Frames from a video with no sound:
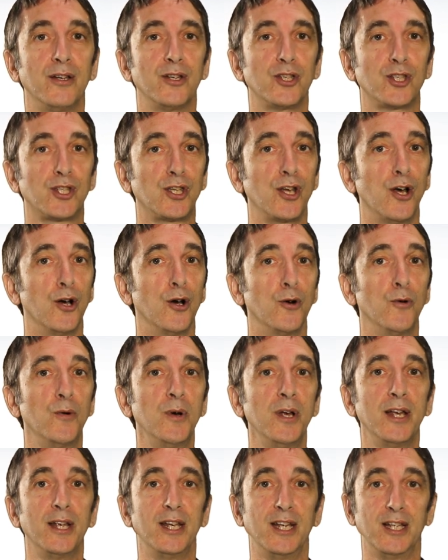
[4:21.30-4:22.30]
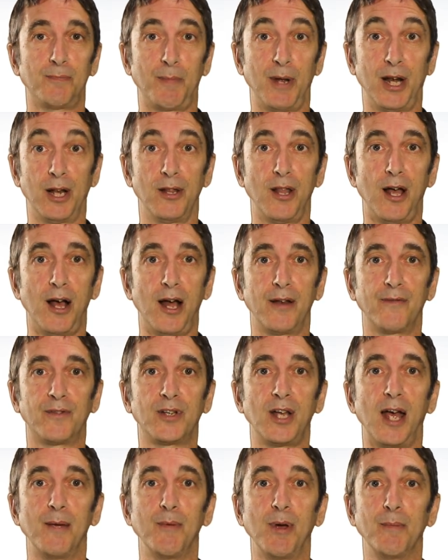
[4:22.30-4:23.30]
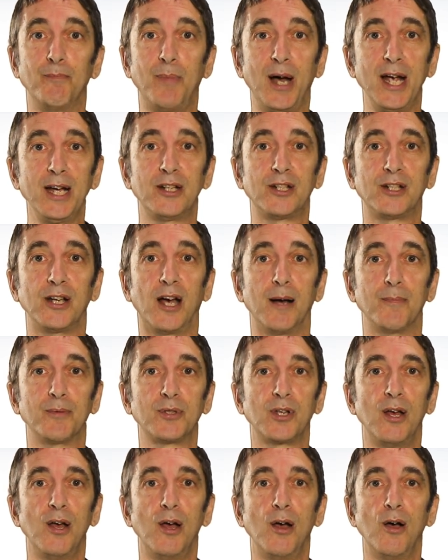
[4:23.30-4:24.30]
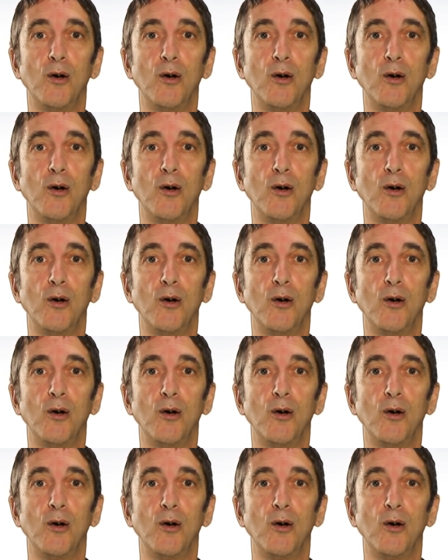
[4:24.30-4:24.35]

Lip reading: So he spent a lot of time at bike shops,